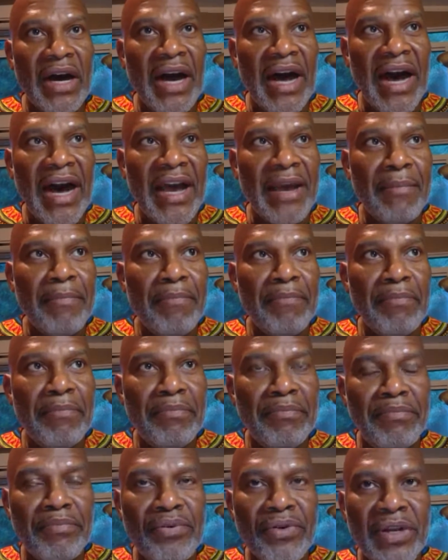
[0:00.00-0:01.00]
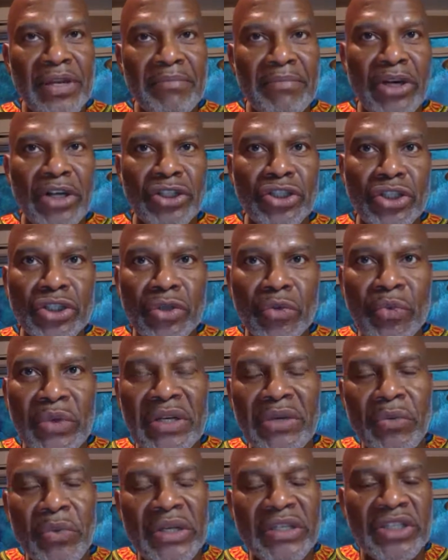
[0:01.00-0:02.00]
I pretty much
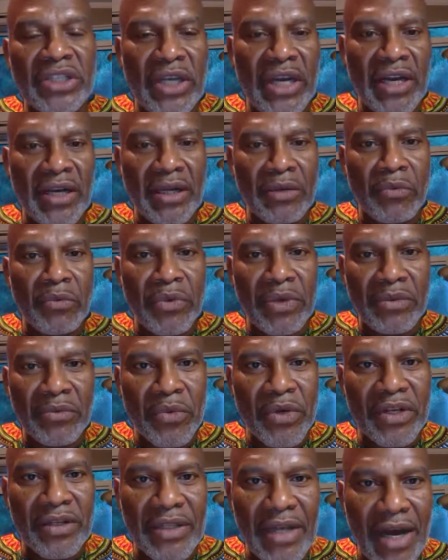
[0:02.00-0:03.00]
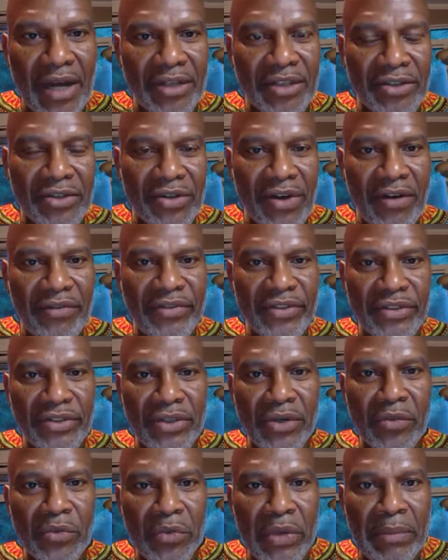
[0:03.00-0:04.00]
we check. We're a doctor's office,
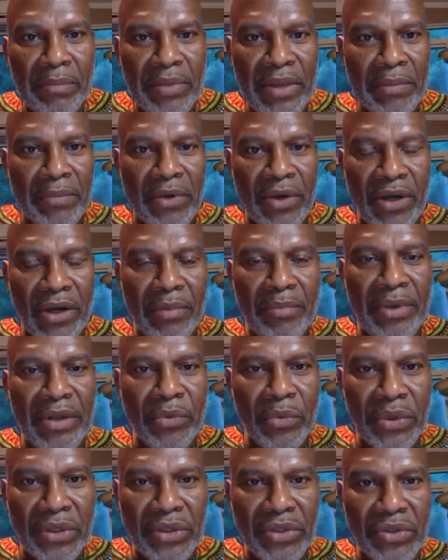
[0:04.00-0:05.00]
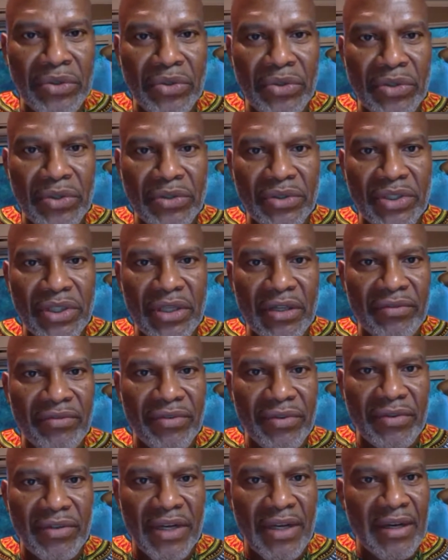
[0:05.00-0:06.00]
so when people come in, we do use the
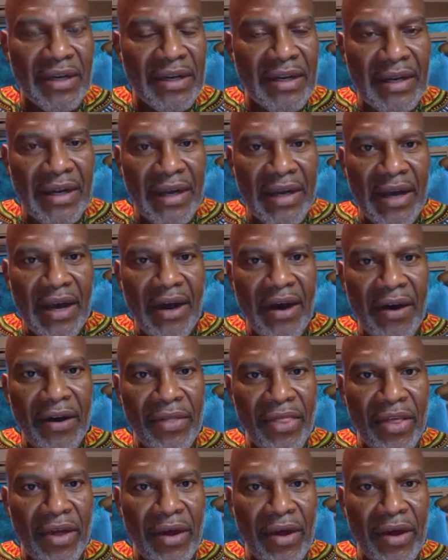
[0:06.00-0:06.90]
infrared on